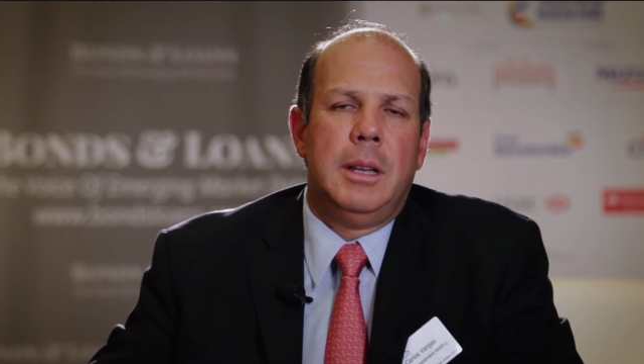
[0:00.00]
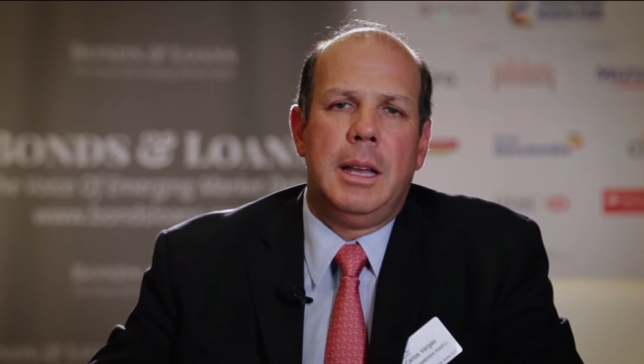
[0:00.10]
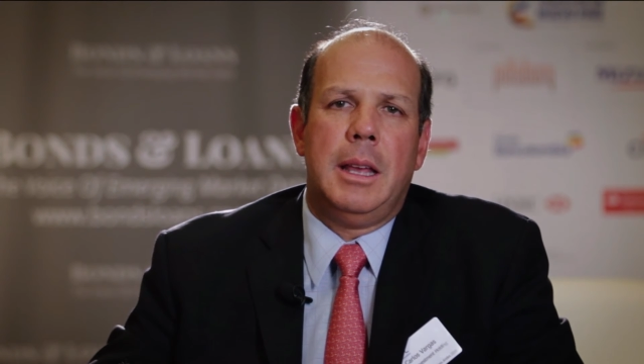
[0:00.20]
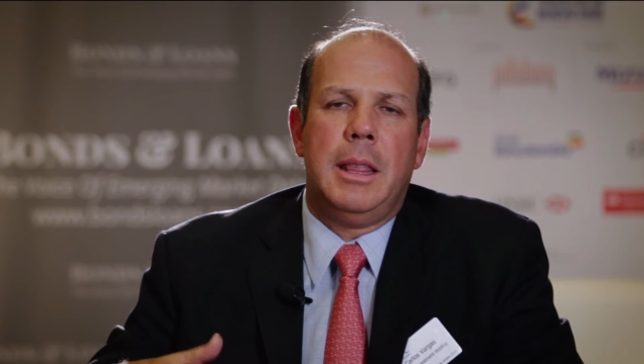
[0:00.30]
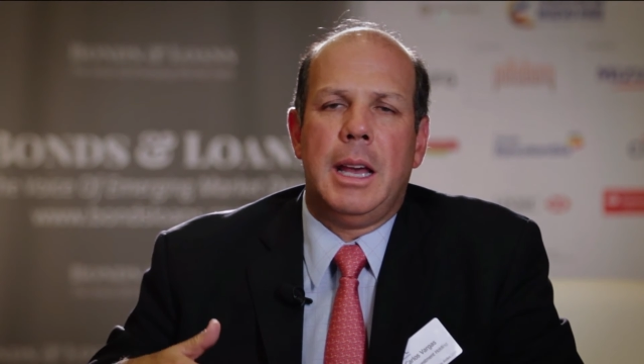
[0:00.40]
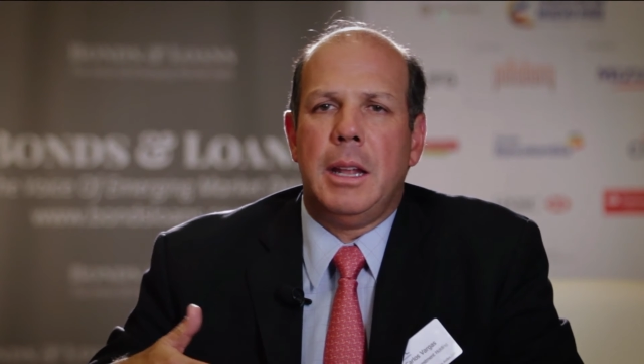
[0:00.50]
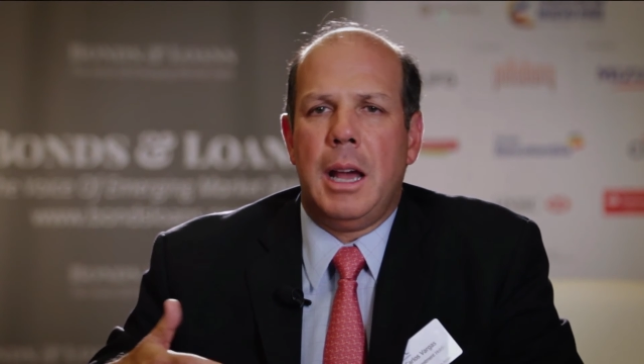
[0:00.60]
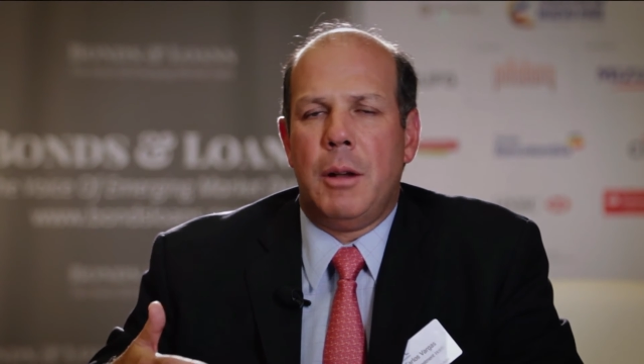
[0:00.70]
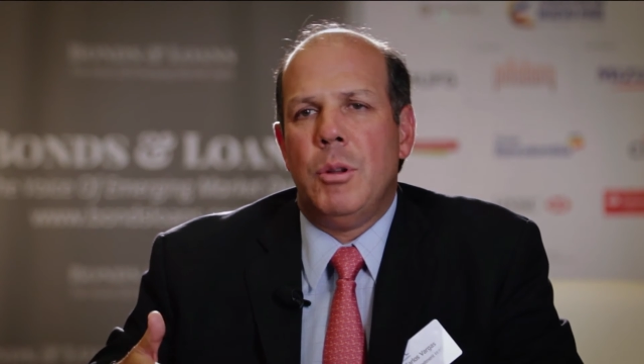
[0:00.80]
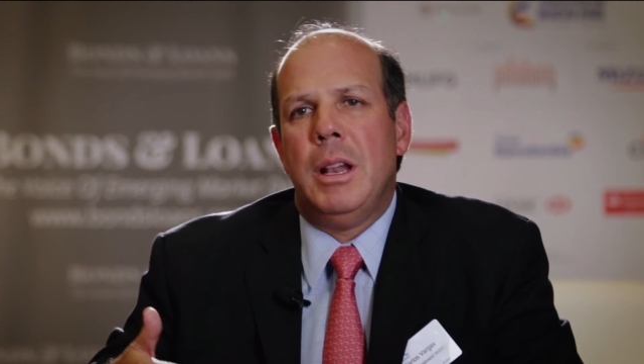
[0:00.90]
that
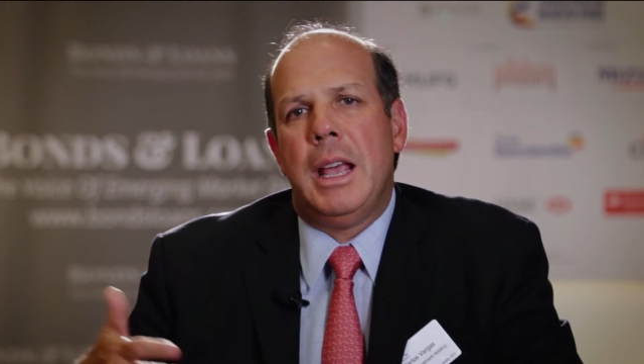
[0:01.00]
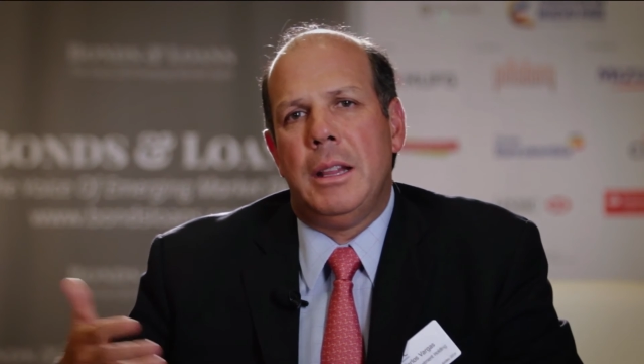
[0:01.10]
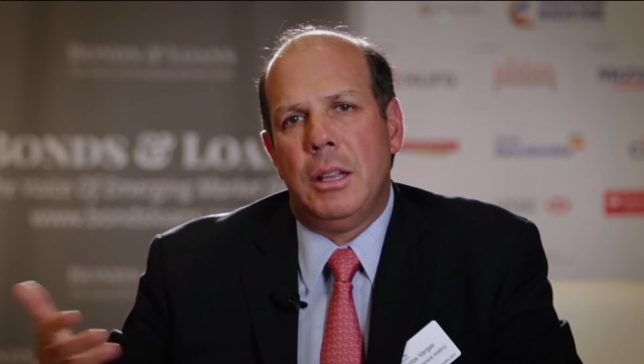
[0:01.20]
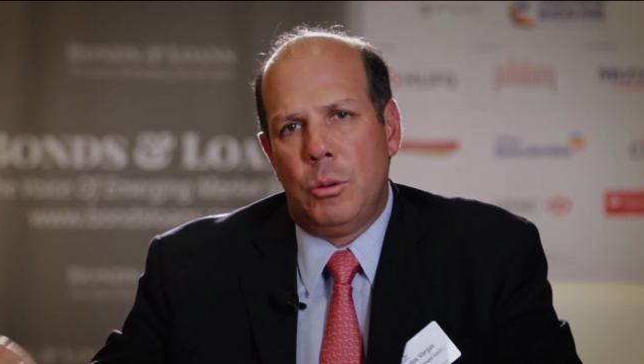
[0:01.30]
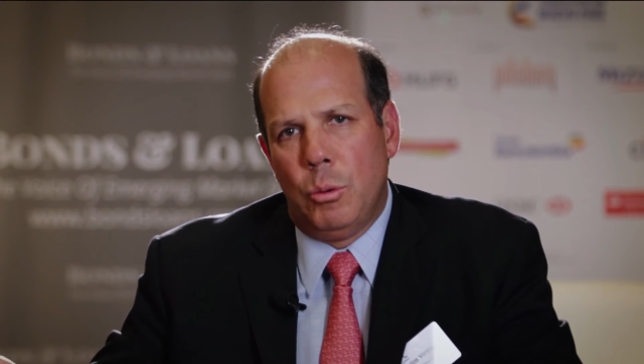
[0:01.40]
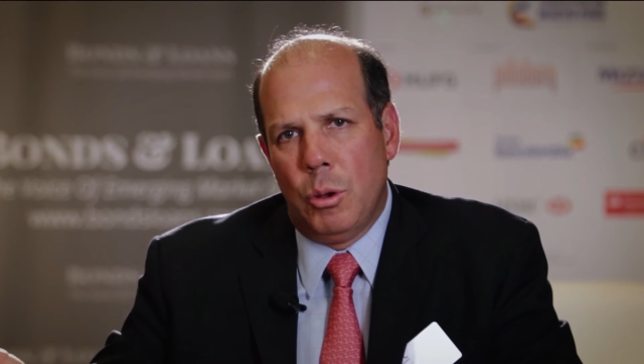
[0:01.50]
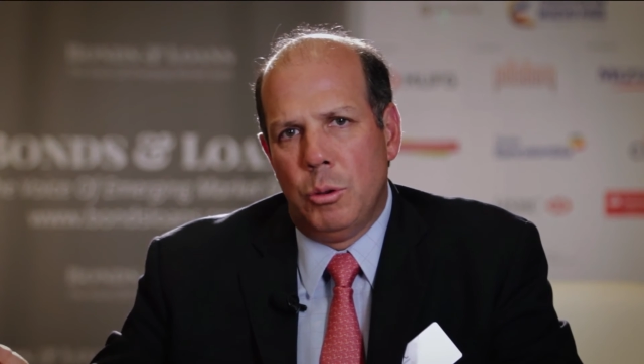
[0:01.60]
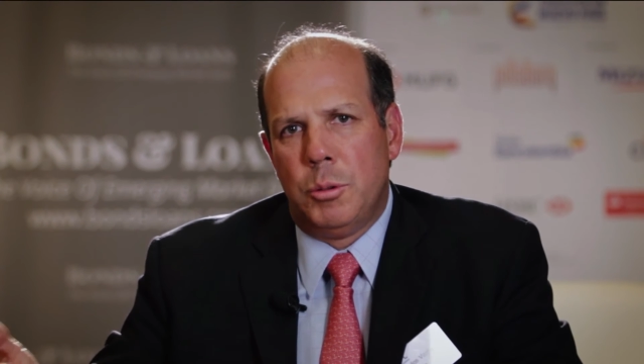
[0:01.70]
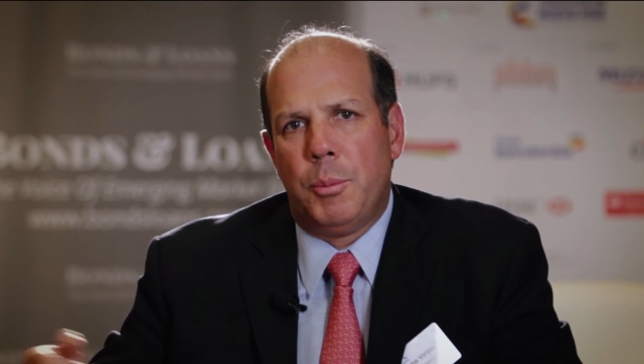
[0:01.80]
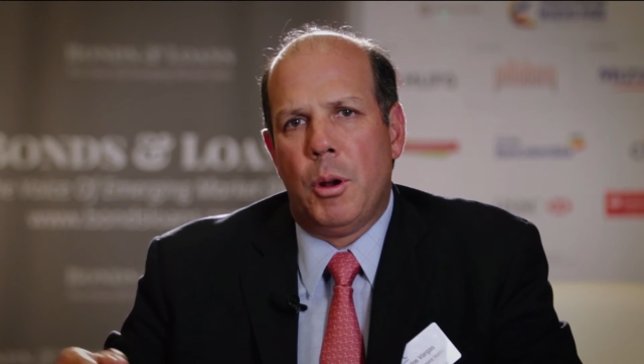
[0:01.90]
are related to
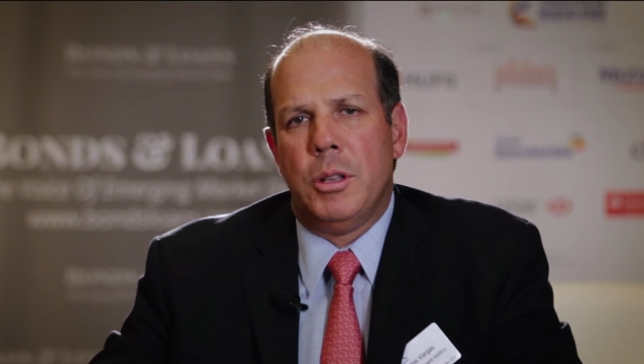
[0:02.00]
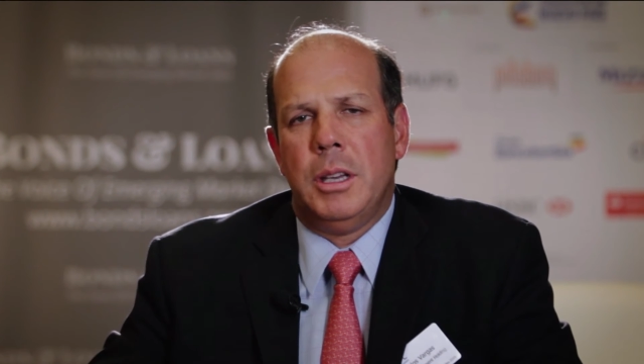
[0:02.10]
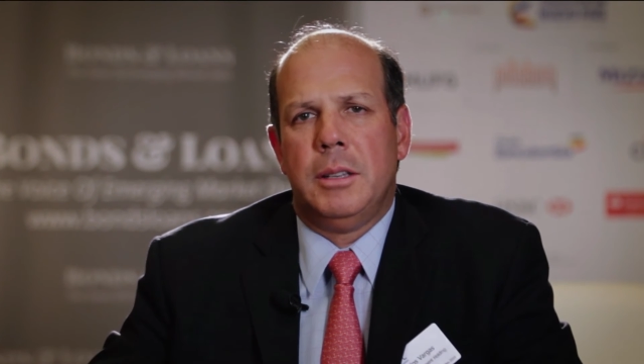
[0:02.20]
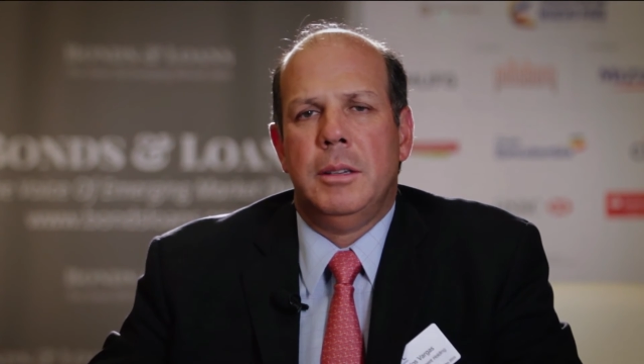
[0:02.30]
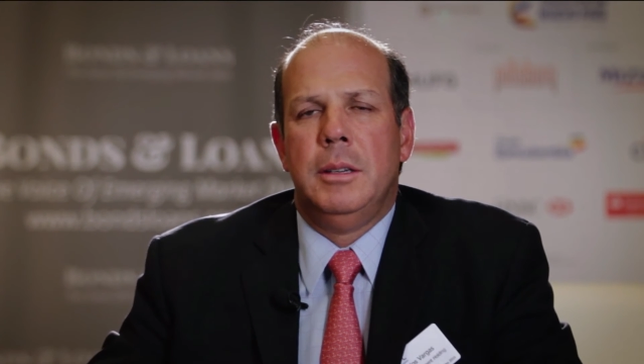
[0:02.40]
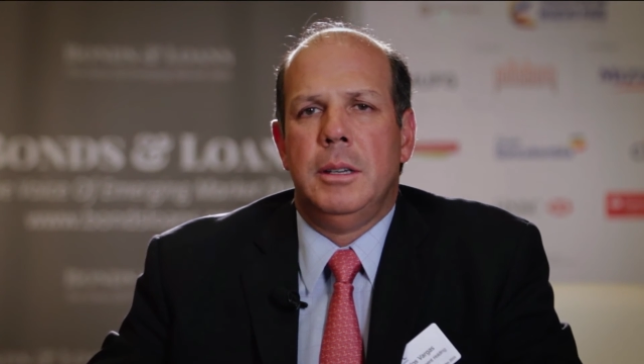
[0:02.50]
those projects,